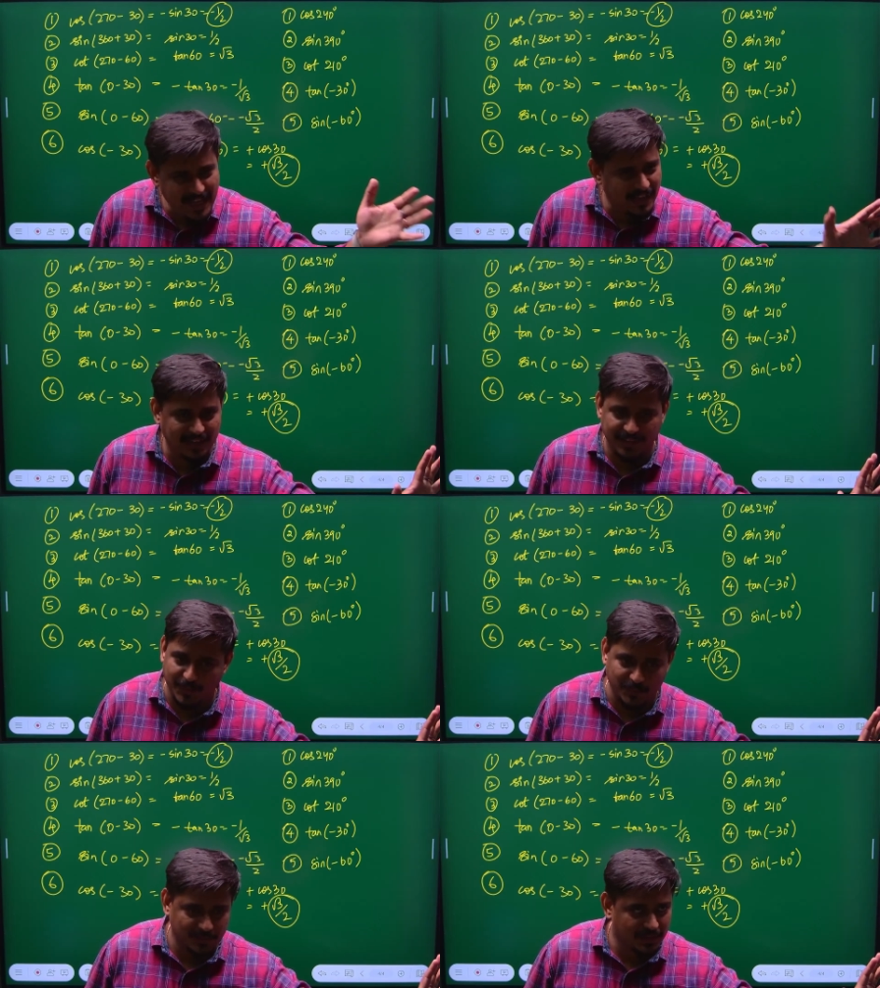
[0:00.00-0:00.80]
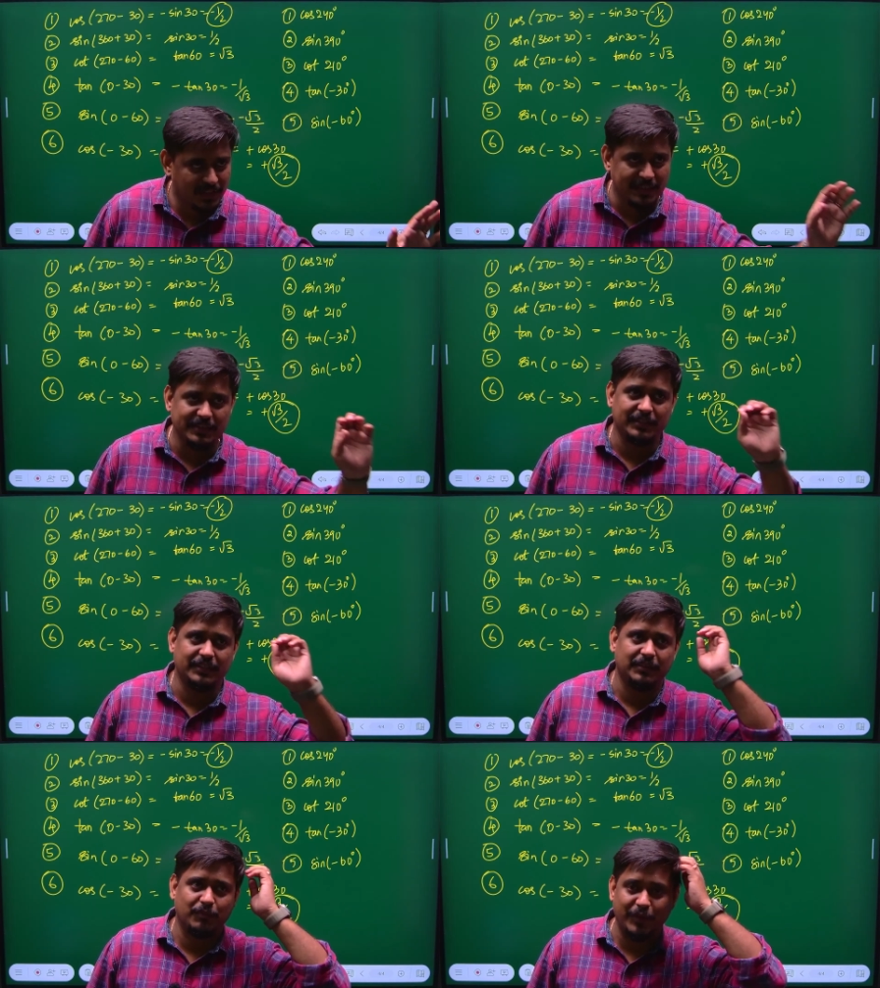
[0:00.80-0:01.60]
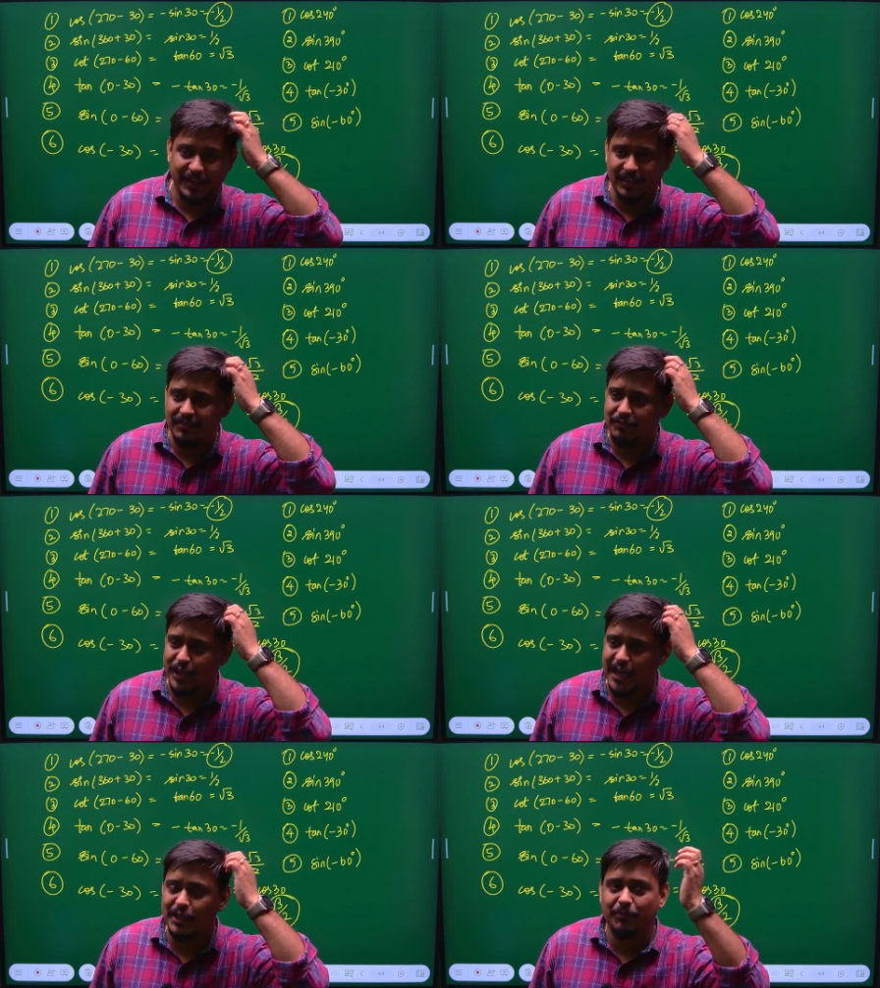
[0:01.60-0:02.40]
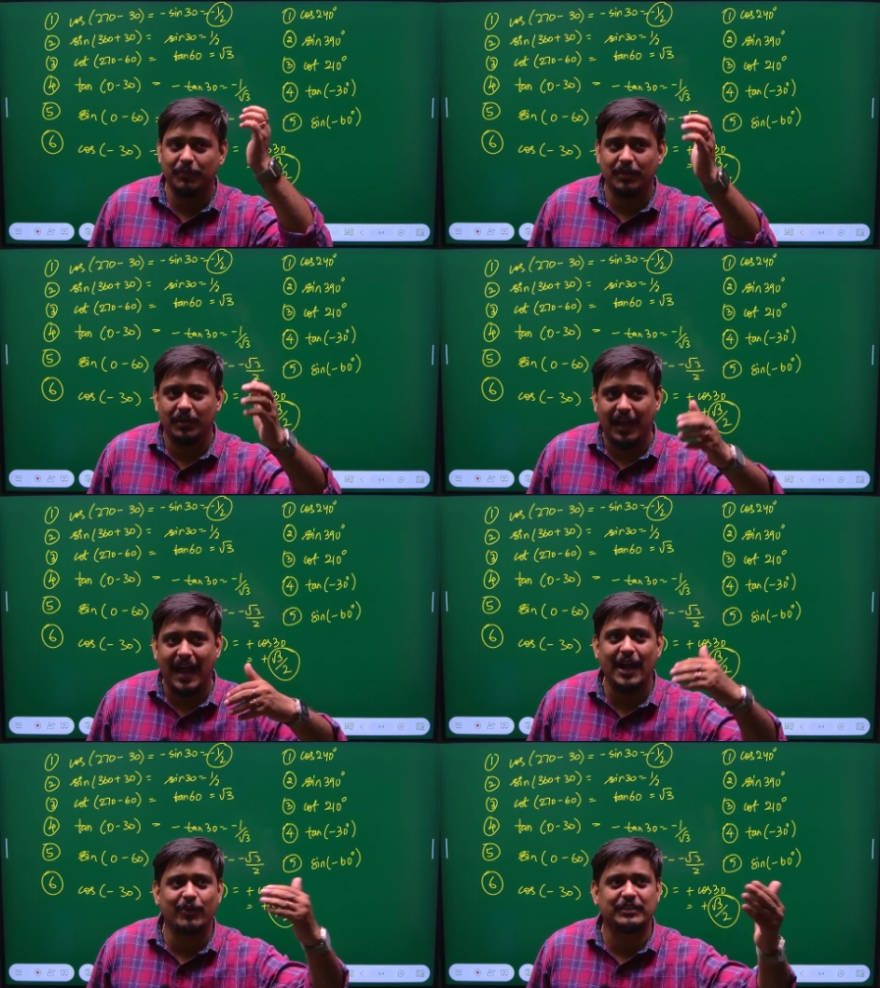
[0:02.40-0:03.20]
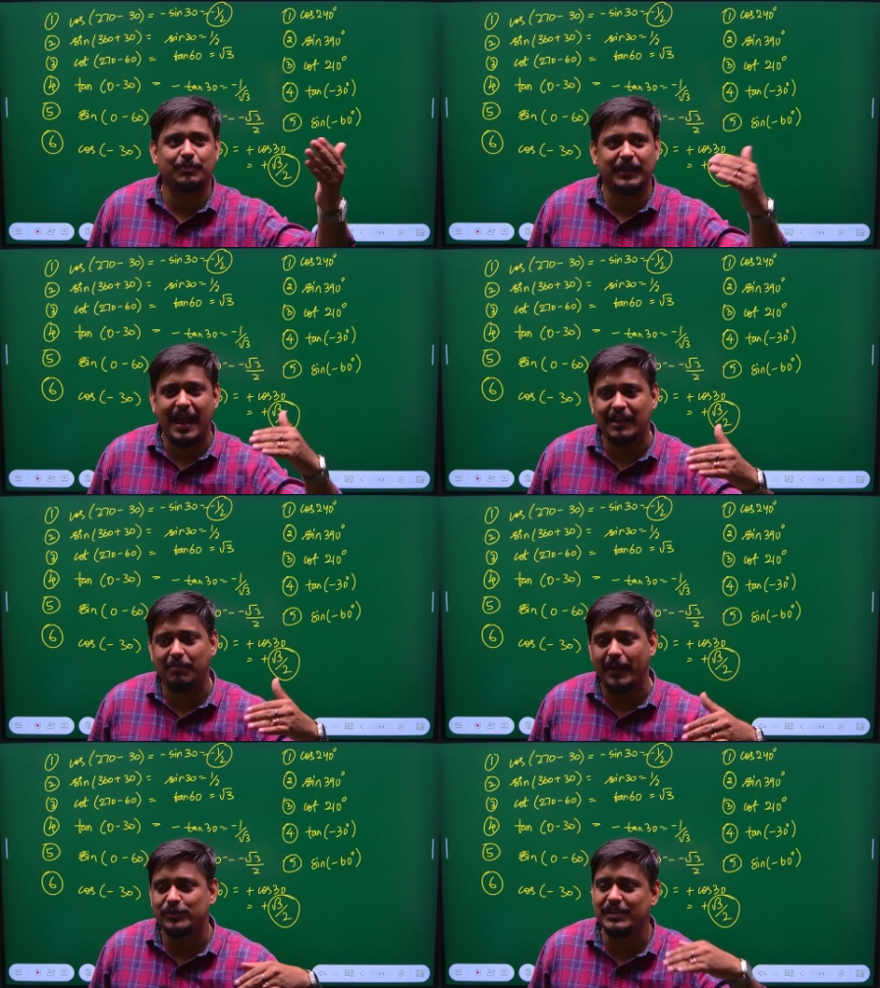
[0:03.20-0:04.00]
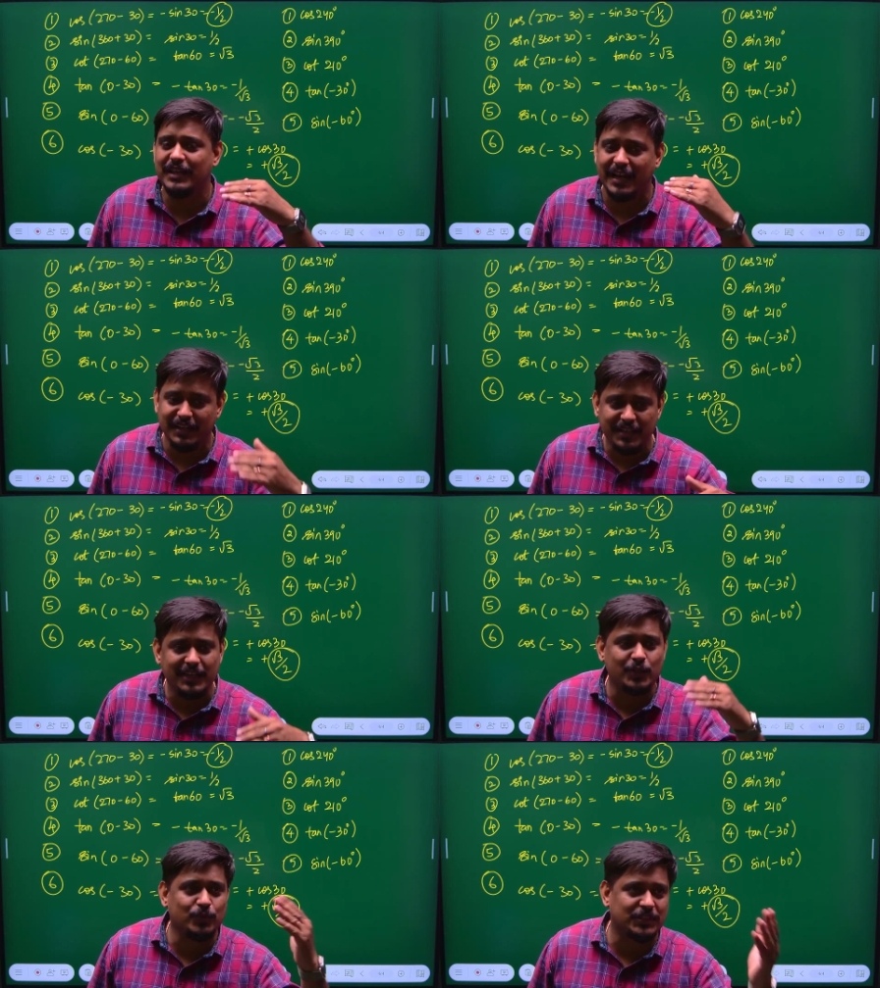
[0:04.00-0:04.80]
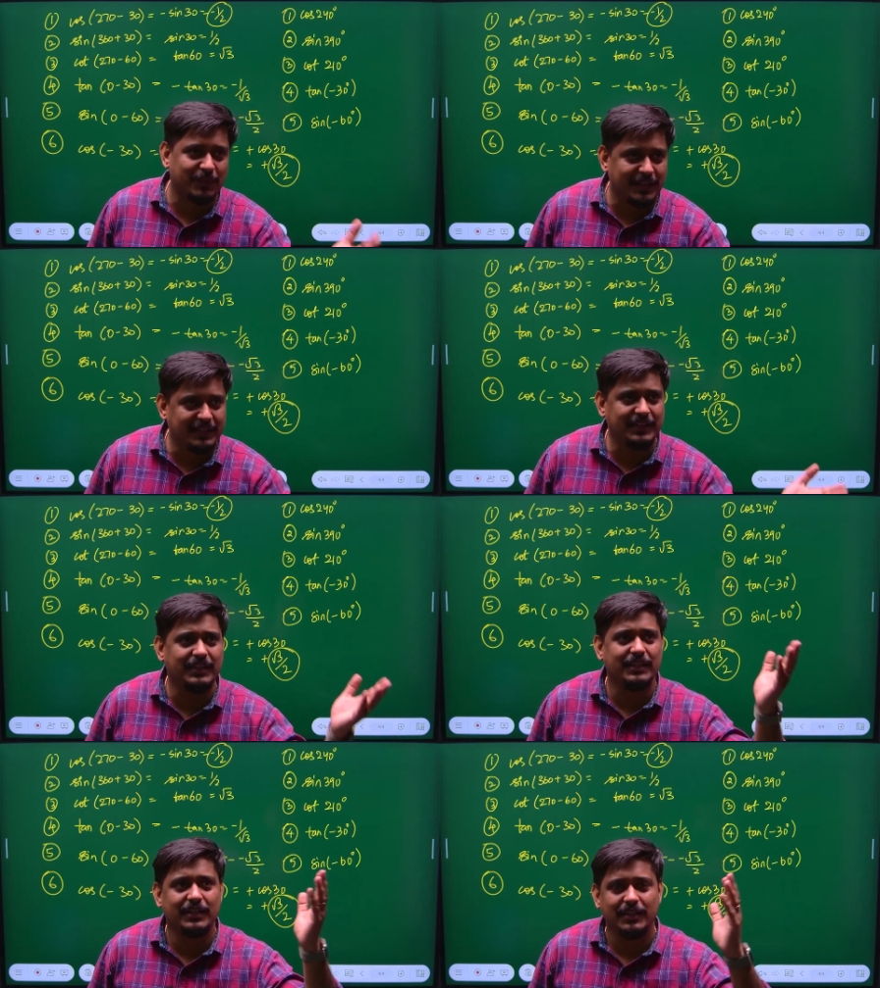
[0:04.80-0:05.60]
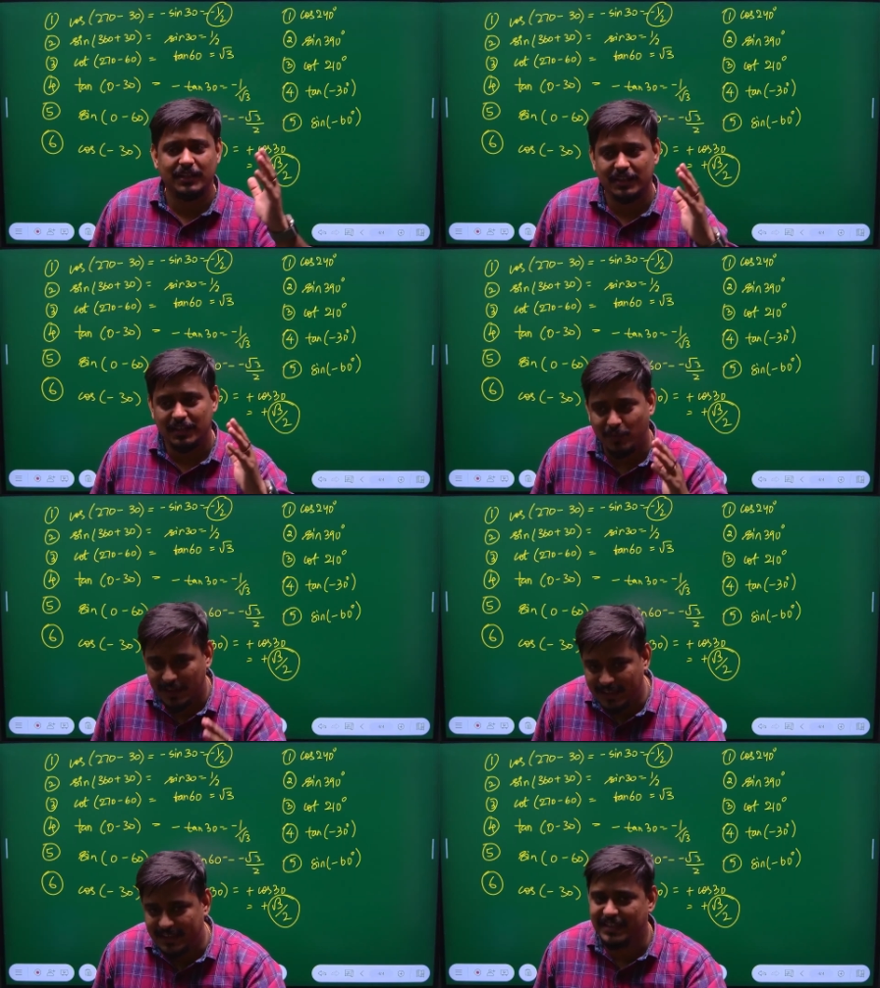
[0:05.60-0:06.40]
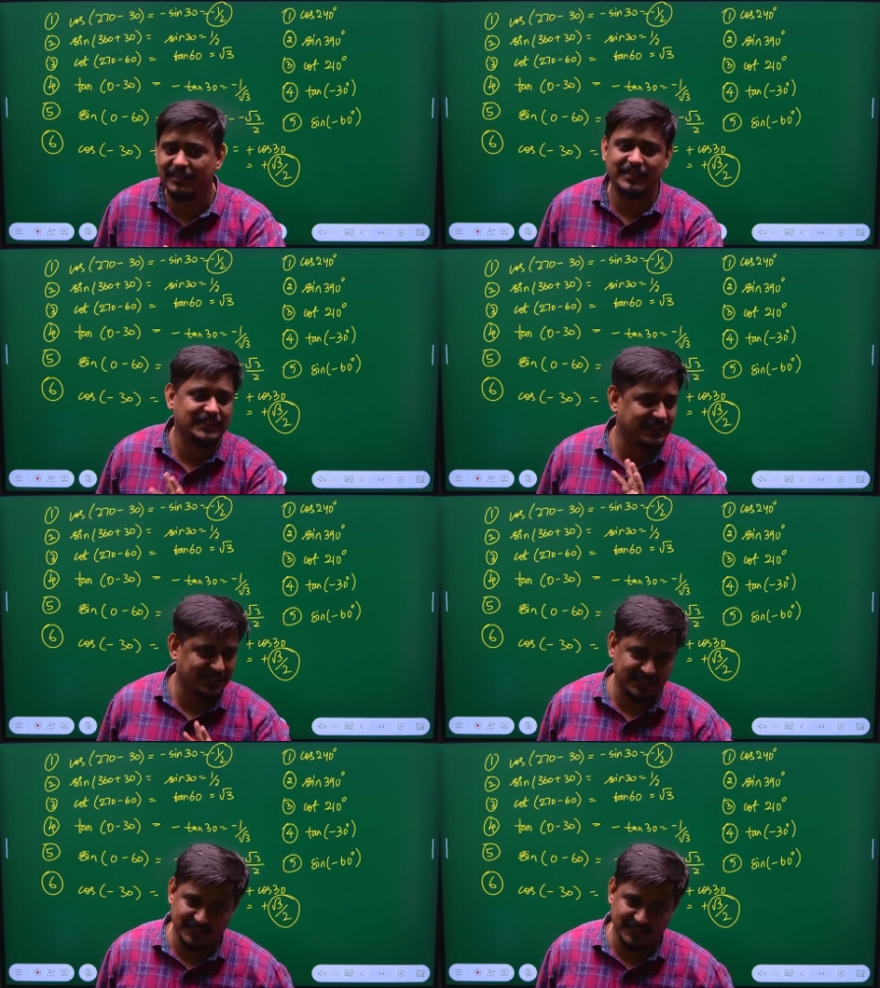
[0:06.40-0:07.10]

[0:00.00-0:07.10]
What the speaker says: now, where we can add or subtract by using 90, 270, 180 and 360.